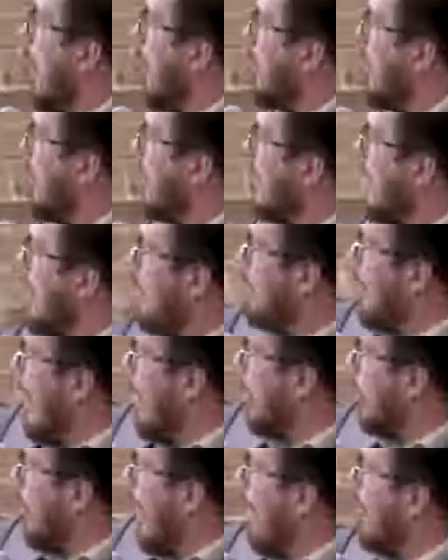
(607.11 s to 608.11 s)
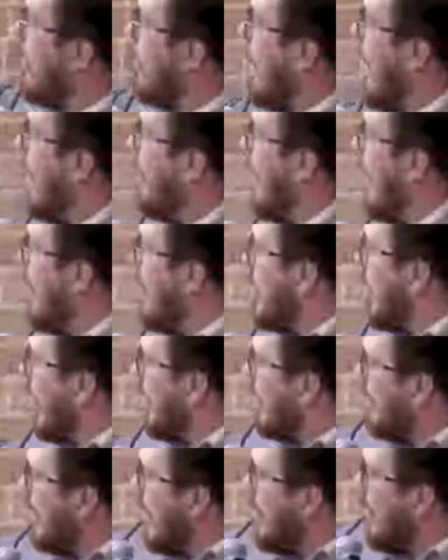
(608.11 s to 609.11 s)
So you can see the bare ground around there. You can
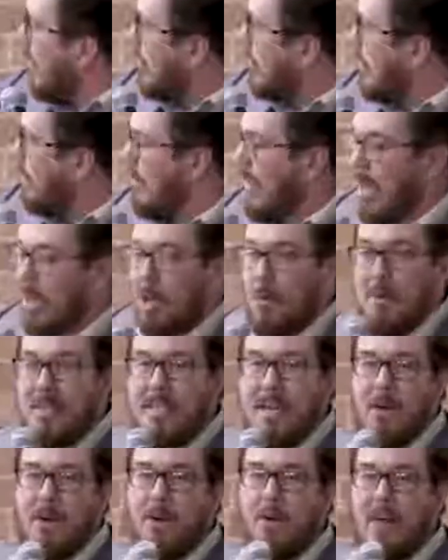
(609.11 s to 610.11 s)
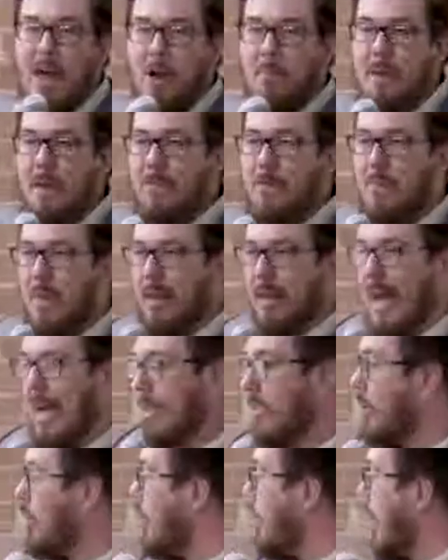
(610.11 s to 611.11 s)
see there's some yellow material. That'll be from the
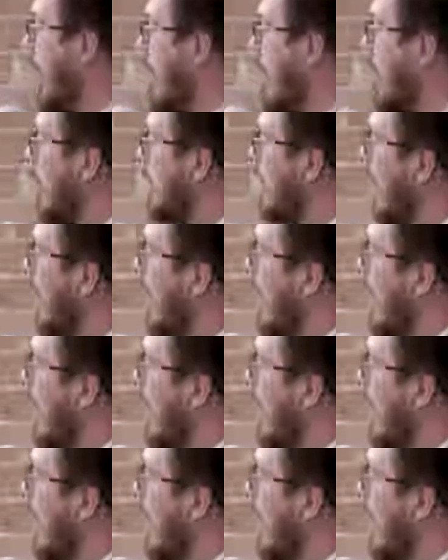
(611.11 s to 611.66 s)
last two years